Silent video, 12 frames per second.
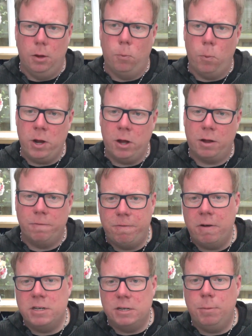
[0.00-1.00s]
When I
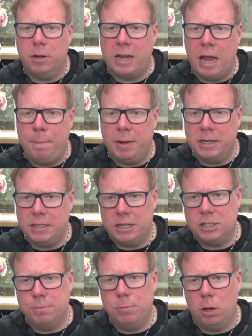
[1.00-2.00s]
confronted my gambling
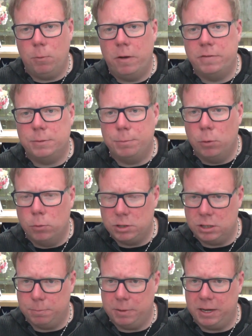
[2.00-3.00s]
addiction, my wife
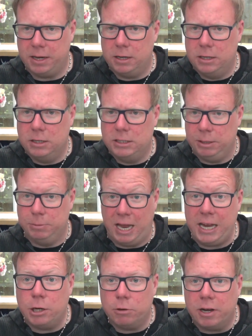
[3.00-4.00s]
supported me. She was
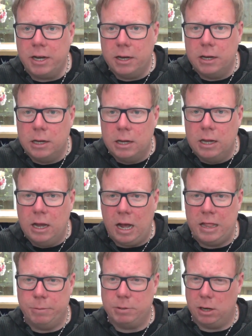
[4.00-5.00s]
angry,
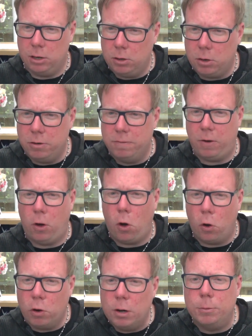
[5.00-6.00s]
and there was a lot of
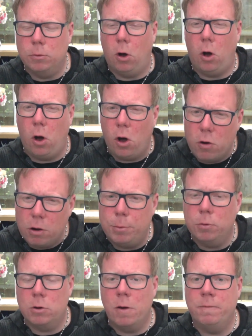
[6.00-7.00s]
horrible,
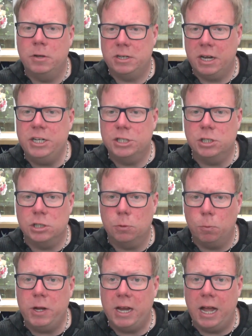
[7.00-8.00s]
horrible conversations that
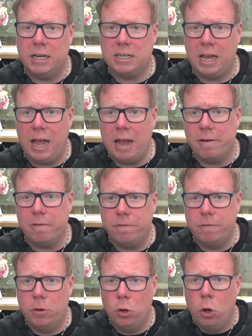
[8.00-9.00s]
we had to have
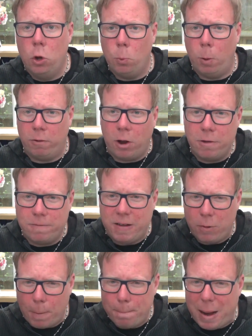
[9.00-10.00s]
where I
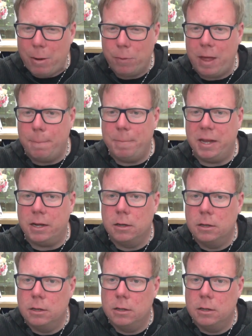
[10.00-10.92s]
felt about that big.